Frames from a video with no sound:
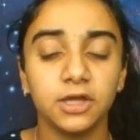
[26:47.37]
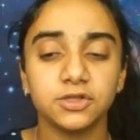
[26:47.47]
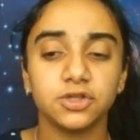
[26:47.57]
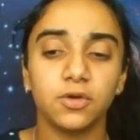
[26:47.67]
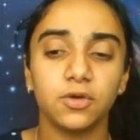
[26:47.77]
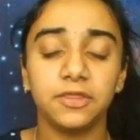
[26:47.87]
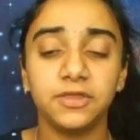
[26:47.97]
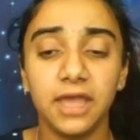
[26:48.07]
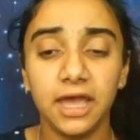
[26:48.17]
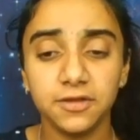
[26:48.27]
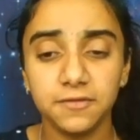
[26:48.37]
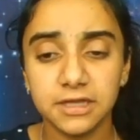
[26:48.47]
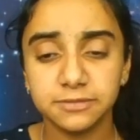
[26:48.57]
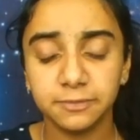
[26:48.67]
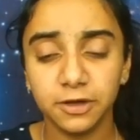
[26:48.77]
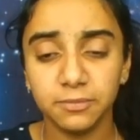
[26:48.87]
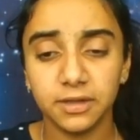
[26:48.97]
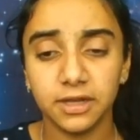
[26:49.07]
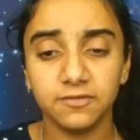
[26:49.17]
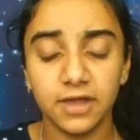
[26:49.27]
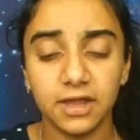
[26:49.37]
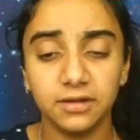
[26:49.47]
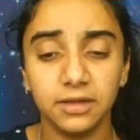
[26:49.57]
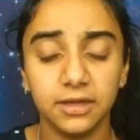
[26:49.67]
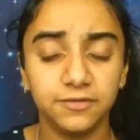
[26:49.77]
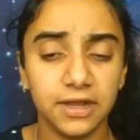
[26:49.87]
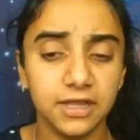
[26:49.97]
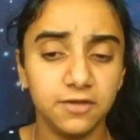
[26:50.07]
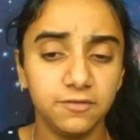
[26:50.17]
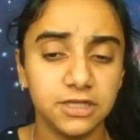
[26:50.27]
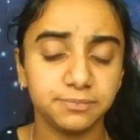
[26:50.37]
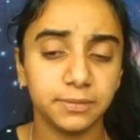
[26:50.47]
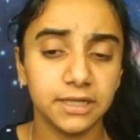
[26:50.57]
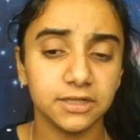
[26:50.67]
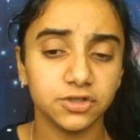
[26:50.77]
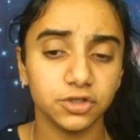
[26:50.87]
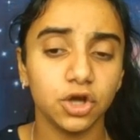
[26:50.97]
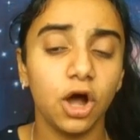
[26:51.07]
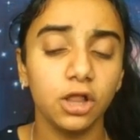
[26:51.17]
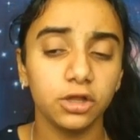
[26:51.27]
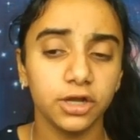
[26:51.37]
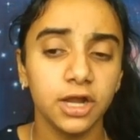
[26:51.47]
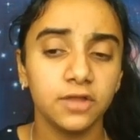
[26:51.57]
So at the end of the experiment, if any of these plants are taller,